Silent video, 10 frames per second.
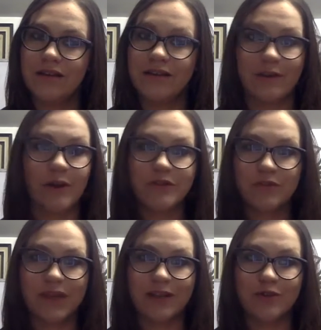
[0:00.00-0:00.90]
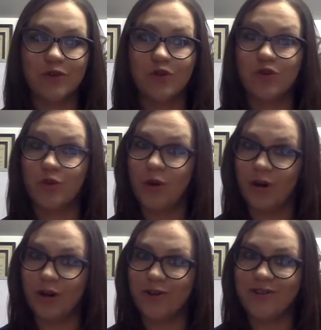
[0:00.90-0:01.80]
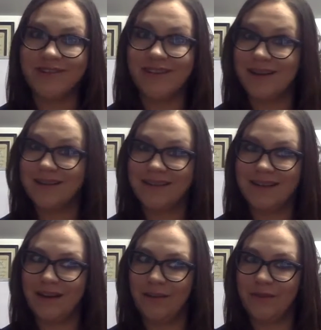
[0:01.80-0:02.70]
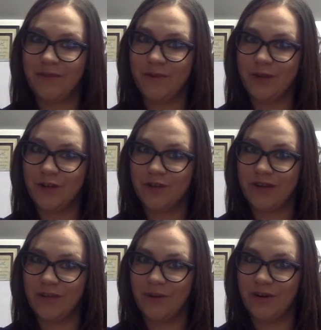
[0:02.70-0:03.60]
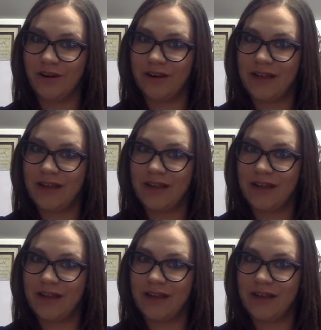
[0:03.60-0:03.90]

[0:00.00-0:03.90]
This also means George doesn't eat up the furniture anymore.